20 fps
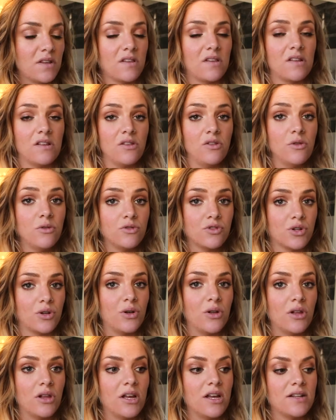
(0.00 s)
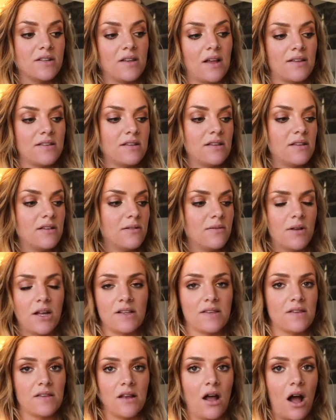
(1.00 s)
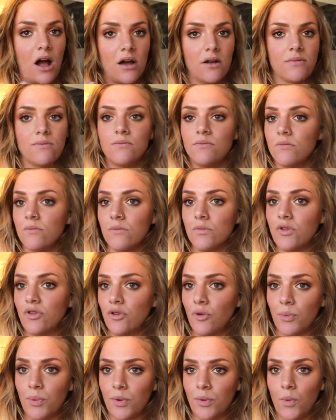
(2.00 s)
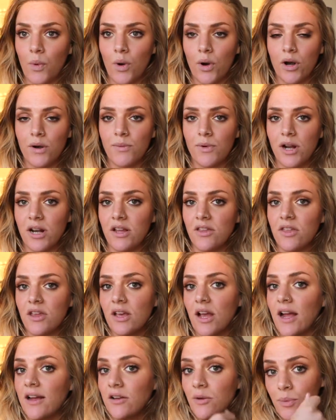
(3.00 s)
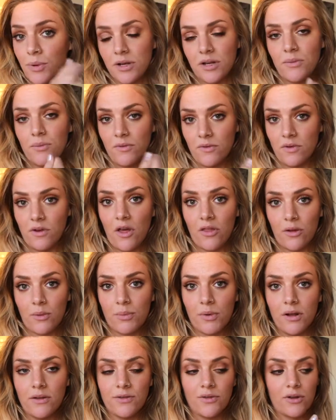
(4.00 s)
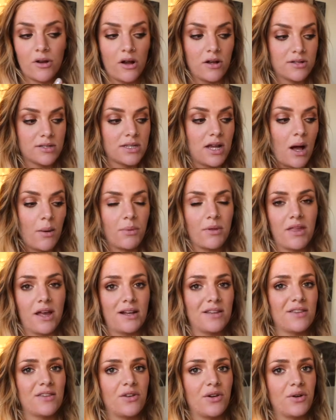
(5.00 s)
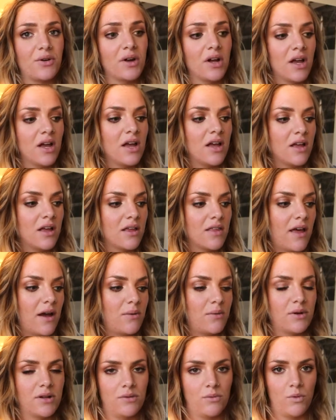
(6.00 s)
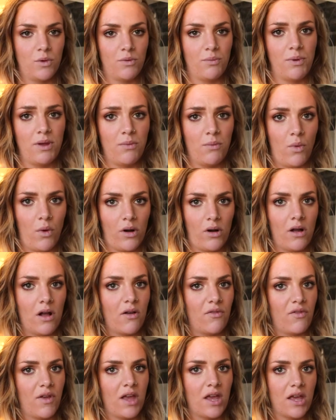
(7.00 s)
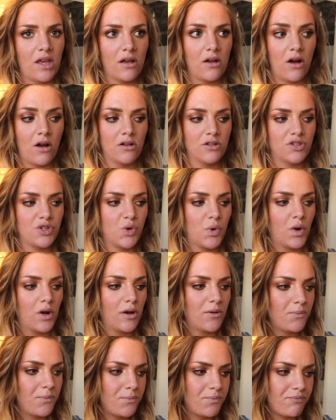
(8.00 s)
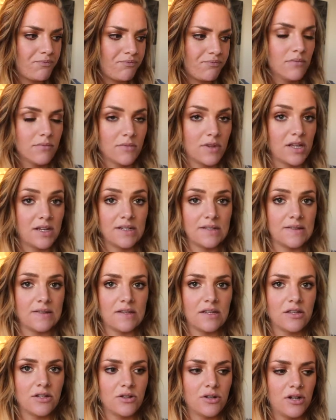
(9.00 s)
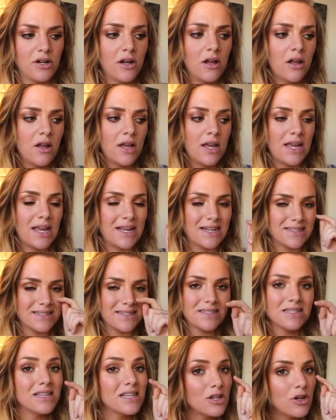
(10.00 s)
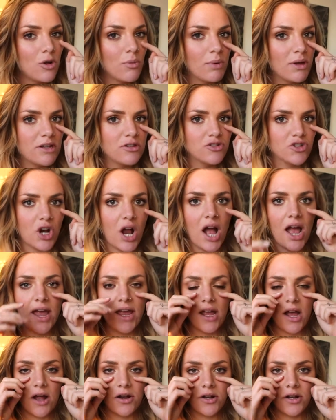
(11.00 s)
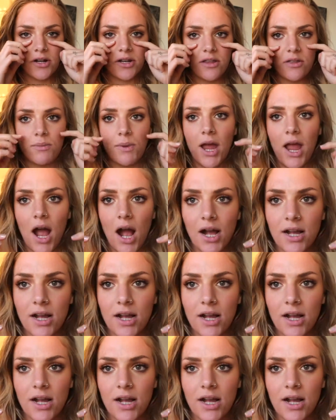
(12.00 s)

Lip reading: it's neutral. It's not super warm or anything. I had to put another bronzer on top of that, so that one would be more of a contour. The concealer is a little bit dry underneath my